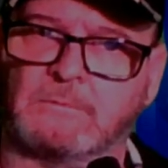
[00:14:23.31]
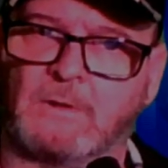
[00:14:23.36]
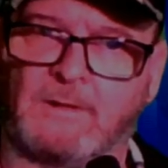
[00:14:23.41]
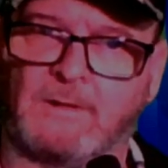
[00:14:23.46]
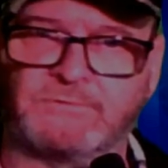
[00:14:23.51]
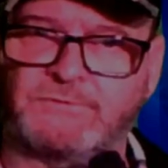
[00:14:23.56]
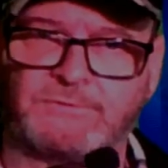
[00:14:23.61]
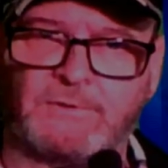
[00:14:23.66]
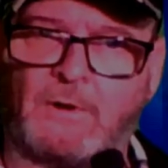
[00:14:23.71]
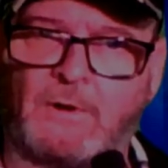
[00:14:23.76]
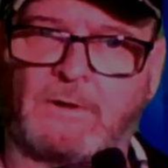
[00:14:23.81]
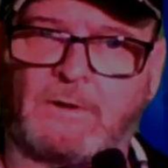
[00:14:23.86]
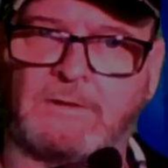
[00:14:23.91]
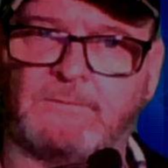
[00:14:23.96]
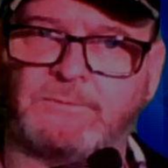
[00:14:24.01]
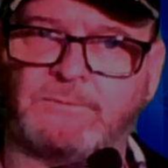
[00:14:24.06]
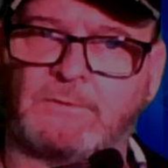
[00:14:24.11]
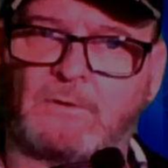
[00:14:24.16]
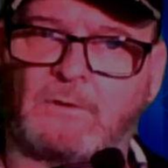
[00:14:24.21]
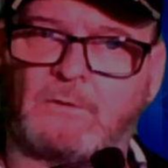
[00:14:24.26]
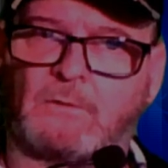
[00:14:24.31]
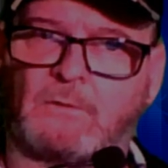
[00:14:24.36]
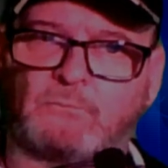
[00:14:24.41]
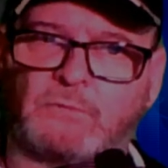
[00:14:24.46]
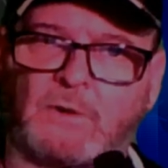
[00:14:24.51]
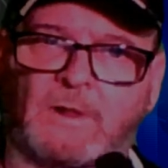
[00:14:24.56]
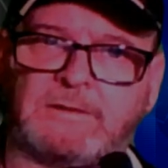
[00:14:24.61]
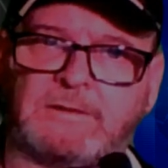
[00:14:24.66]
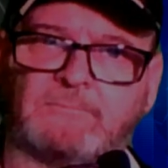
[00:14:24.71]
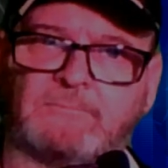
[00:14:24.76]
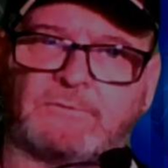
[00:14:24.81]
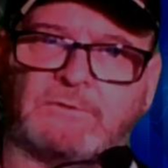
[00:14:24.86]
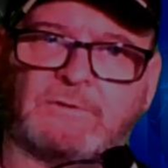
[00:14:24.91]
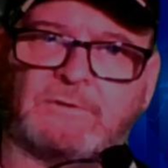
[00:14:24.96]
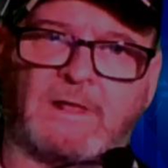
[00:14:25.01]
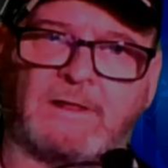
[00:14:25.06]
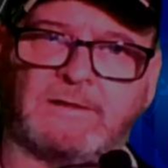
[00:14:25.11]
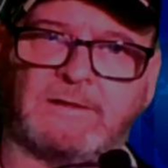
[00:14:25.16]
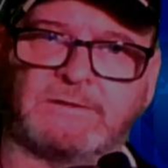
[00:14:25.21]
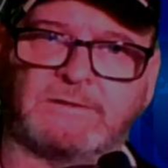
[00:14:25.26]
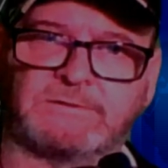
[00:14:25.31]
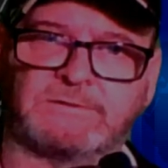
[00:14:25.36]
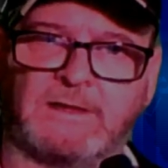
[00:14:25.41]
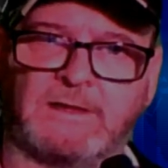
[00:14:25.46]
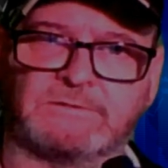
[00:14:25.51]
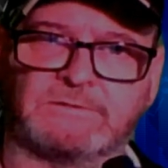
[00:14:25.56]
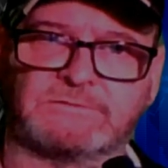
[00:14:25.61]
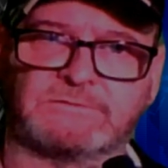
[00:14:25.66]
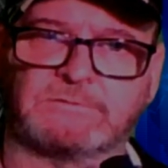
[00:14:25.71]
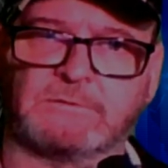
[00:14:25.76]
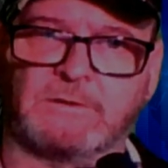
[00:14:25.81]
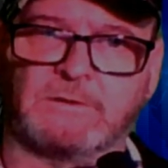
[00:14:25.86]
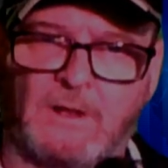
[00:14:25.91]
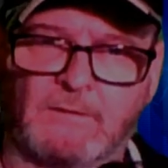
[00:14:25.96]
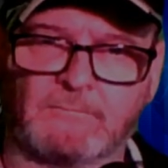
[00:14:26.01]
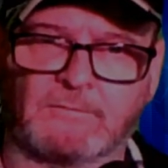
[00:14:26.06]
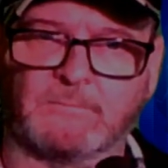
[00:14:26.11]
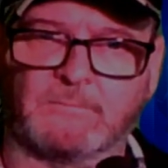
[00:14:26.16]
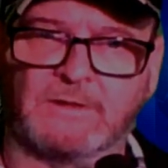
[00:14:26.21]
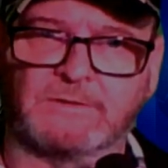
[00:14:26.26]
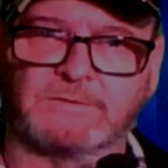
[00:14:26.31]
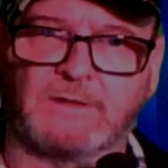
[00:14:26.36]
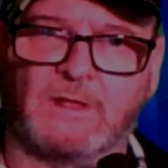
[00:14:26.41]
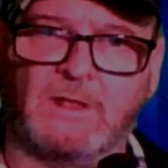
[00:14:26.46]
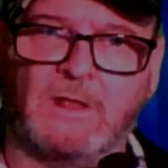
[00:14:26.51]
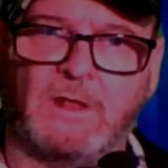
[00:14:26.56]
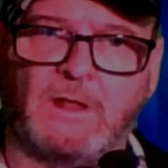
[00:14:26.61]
I'm sorry, if you're running for United States government,